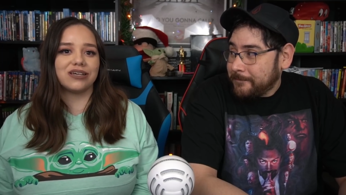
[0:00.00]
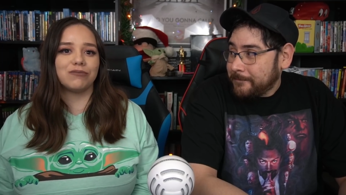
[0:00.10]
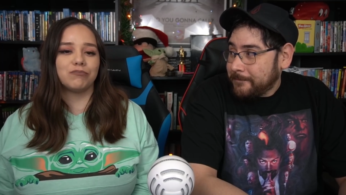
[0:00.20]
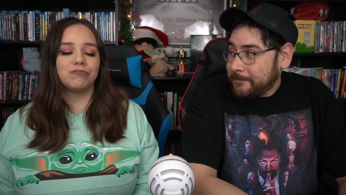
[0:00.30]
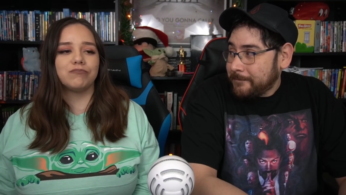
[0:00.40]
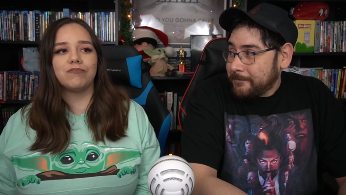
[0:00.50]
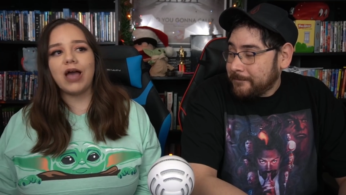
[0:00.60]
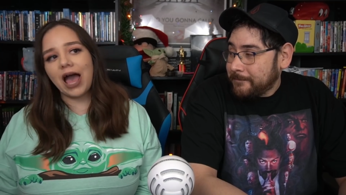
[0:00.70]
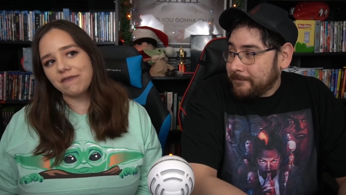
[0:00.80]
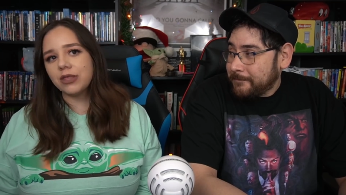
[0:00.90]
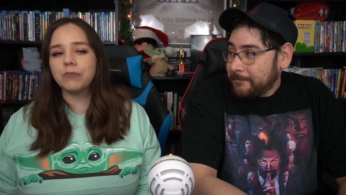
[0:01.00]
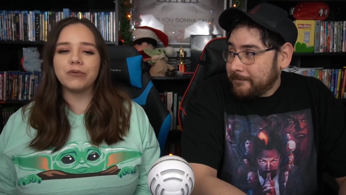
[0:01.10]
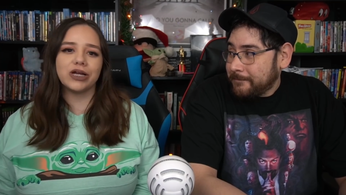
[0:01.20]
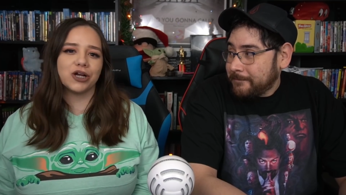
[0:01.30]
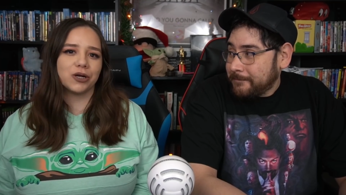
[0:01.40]
Speaker 1: to have them
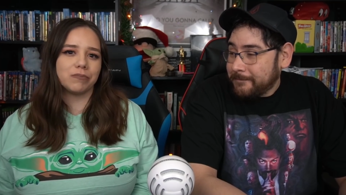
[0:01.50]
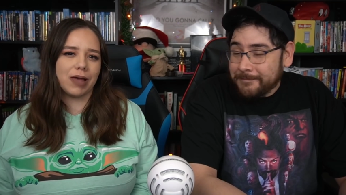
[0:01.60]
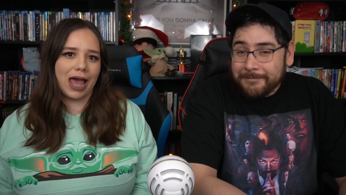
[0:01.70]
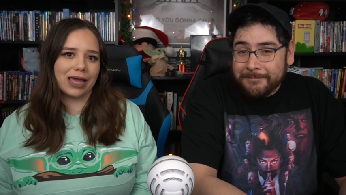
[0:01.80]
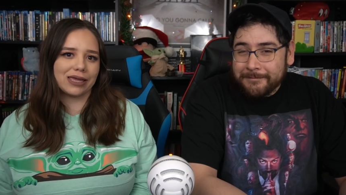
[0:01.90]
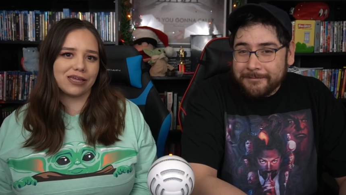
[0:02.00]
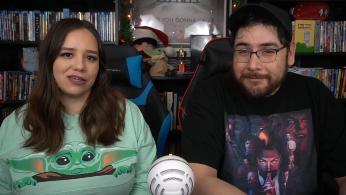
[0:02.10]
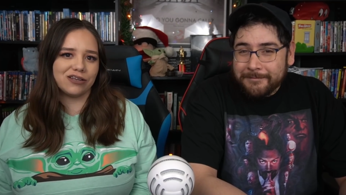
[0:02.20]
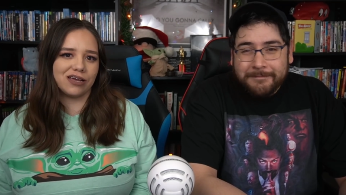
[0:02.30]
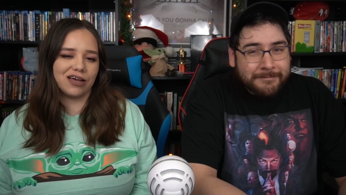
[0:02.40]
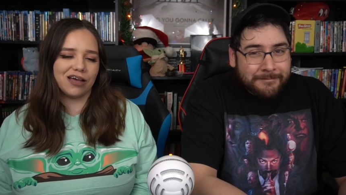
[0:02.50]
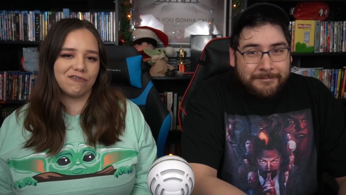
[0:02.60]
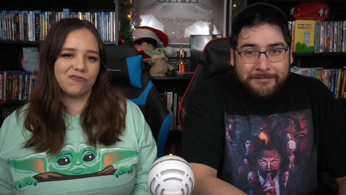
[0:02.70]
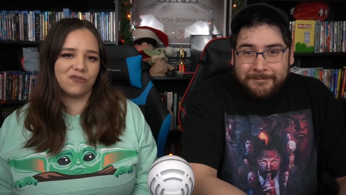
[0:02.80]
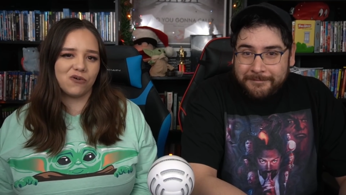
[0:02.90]
bring her back in uh,
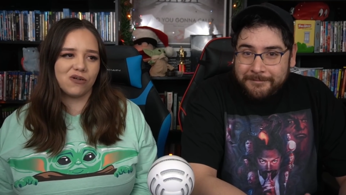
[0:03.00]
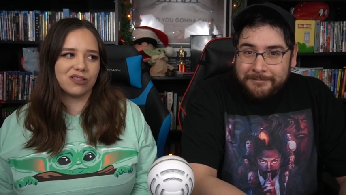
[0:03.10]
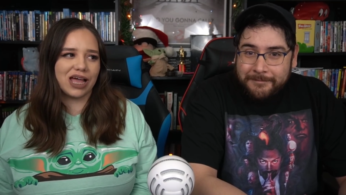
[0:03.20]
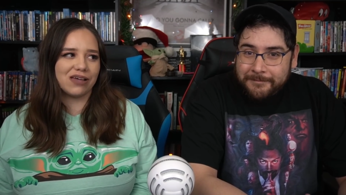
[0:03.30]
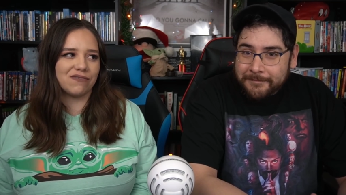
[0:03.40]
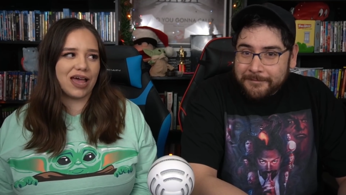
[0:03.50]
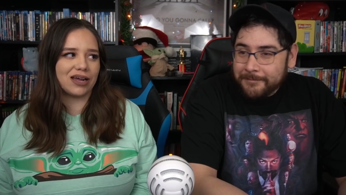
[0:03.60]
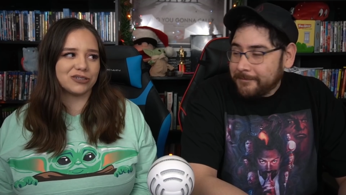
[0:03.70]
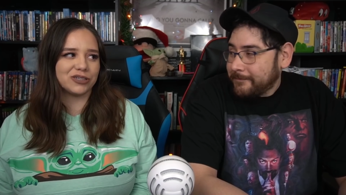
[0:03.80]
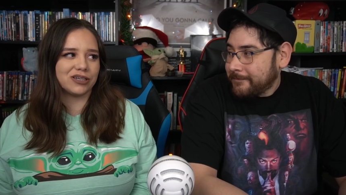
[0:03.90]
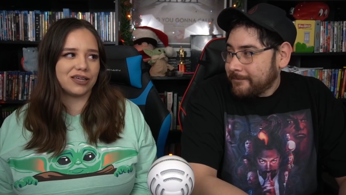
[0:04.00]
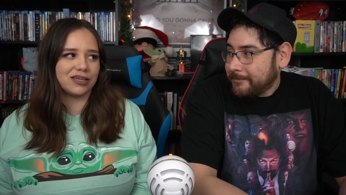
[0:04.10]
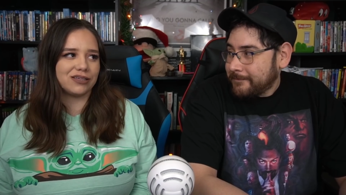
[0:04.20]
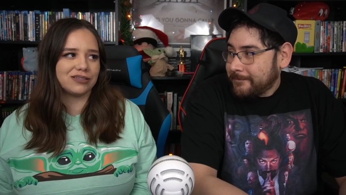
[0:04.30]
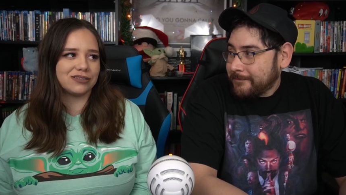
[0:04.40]
full live action
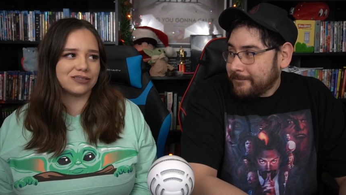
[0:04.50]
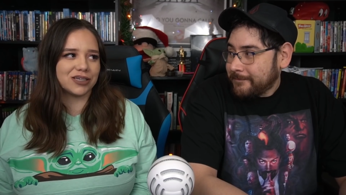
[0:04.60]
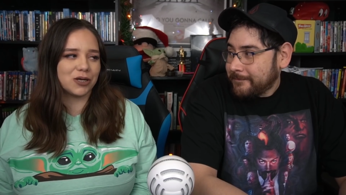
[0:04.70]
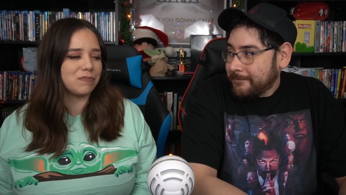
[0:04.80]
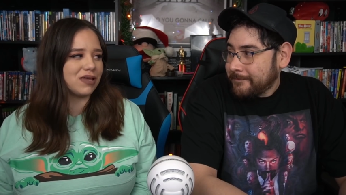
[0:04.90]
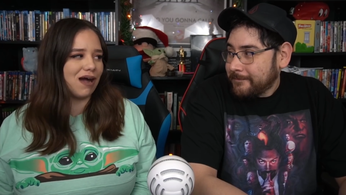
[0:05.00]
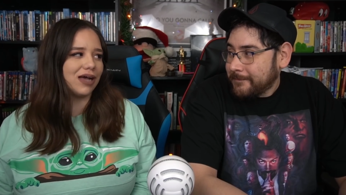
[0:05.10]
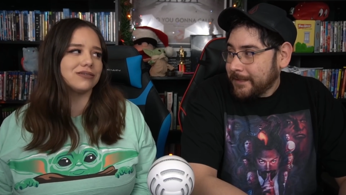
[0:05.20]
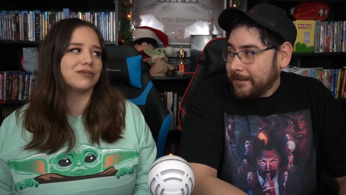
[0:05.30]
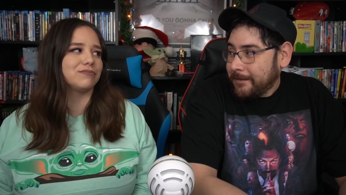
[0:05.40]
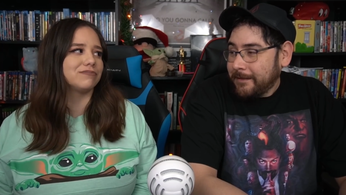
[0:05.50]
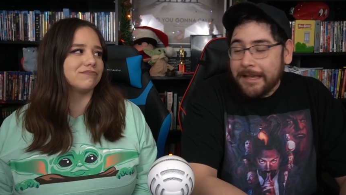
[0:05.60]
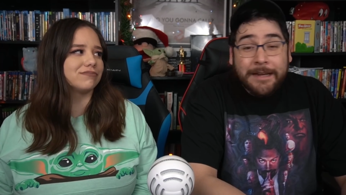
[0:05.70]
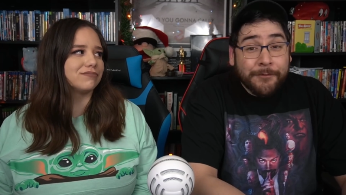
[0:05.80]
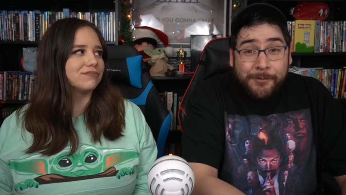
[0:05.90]
is going to be awesome.
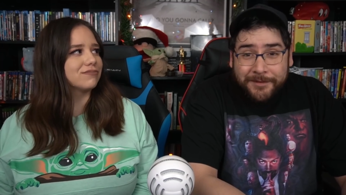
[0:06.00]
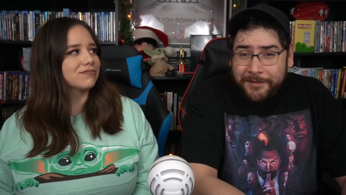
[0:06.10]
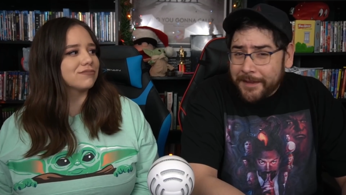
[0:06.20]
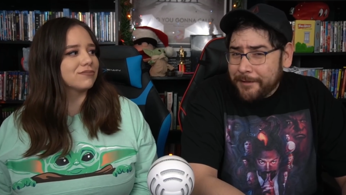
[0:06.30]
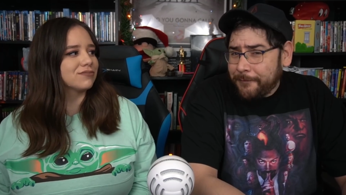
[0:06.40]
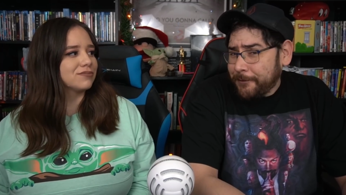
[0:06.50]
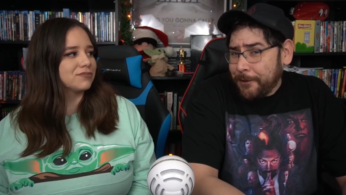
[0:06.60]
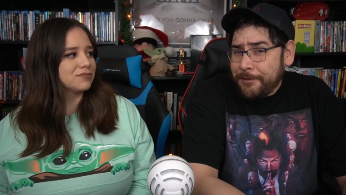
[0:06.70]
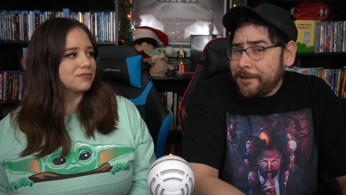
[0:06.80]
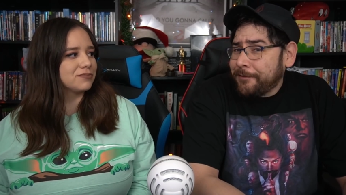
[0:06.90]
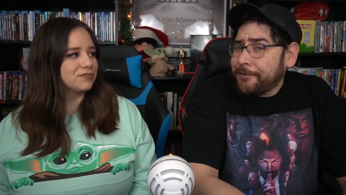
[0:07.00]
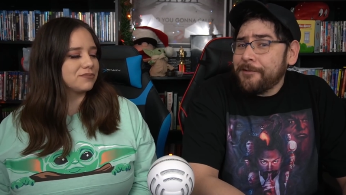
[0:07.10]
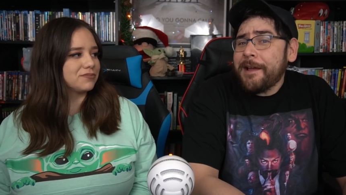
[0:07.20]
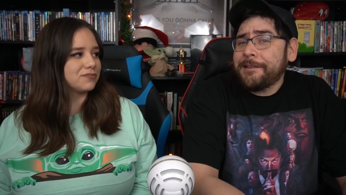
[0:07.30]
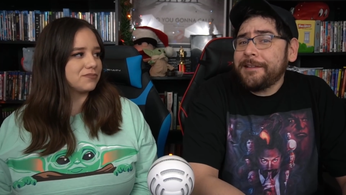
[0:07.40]
Speaker 2: And everyone's saying Filoni's
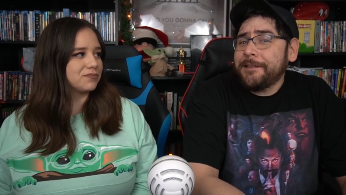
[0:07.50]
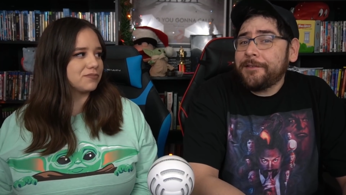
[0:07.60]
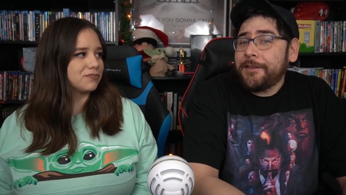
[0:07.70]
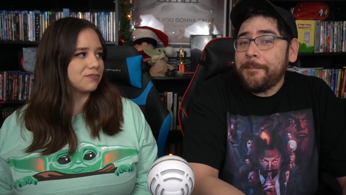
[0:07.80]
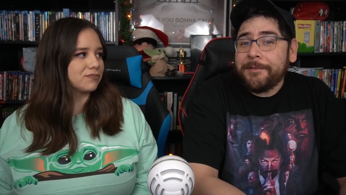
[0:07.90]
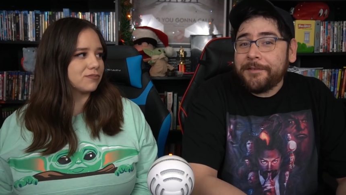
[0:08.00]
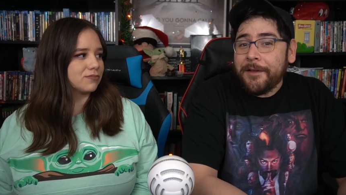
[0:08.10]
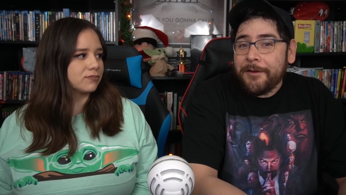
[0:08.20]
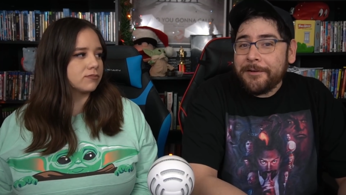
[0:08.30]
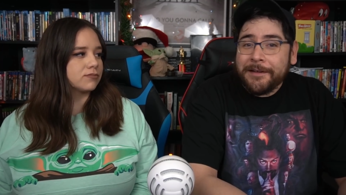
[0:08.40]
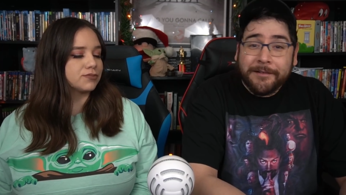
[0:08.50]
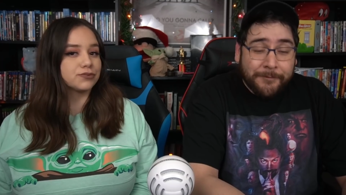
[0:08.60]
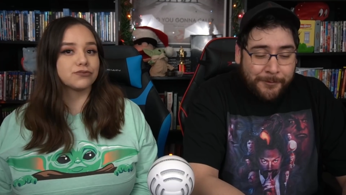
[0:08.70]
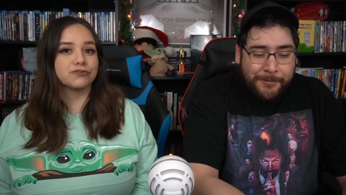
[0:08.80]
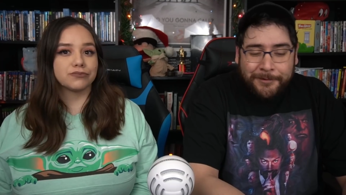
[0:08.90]
directing this episode, and
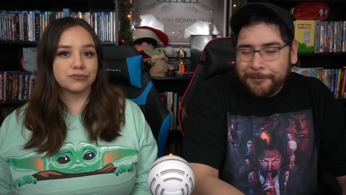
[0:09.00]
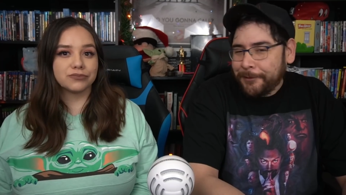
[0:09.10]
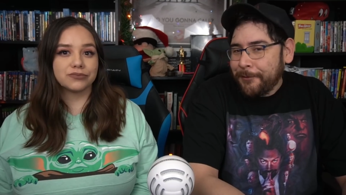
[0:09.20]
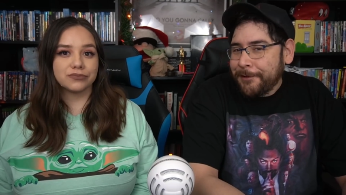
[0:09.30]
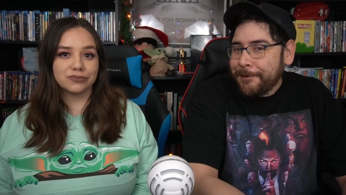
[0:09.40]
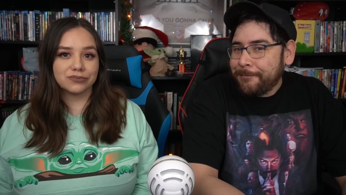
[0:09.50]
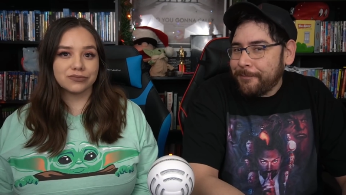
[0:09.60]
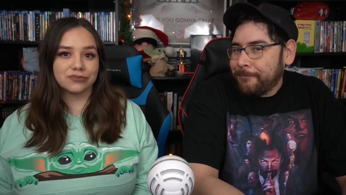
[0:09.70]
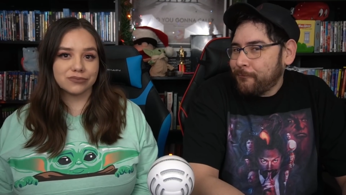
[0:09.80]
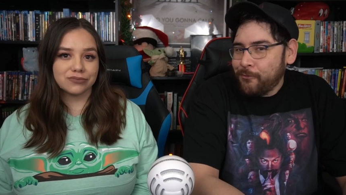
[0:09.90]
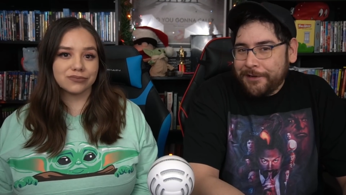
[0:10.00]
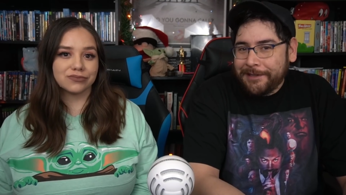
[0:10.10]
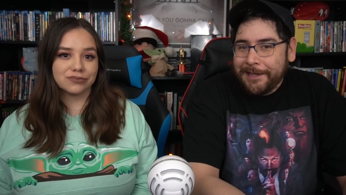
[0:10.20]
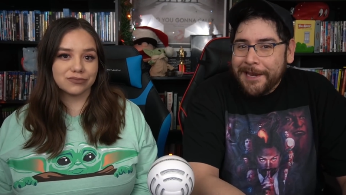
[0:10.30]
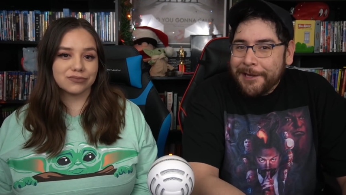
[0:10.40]
of course, Filoni wouldn't
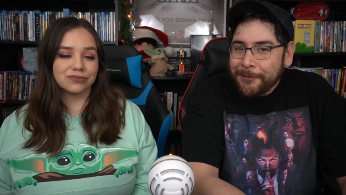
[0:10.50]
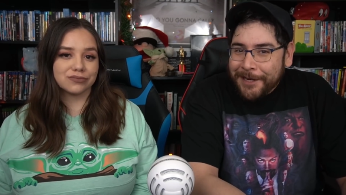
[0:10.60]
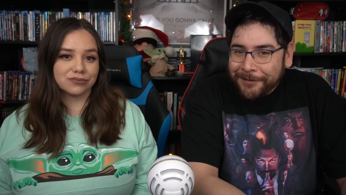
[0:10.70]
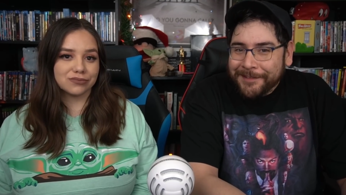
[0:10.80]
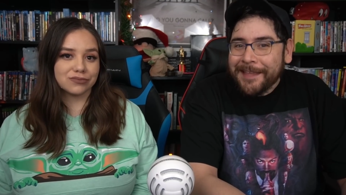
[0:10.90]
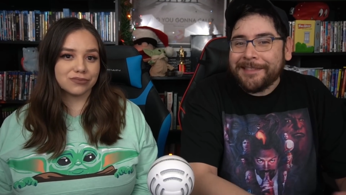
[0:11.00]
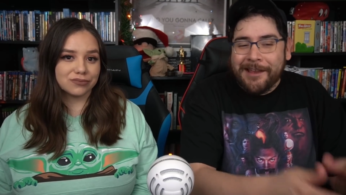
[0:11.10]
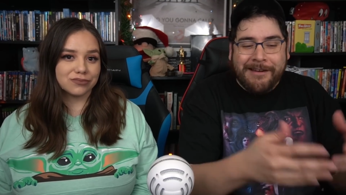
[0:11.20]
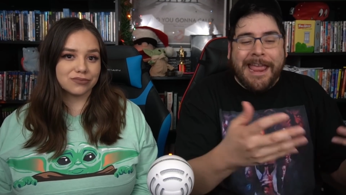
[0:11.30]
let anyone else get their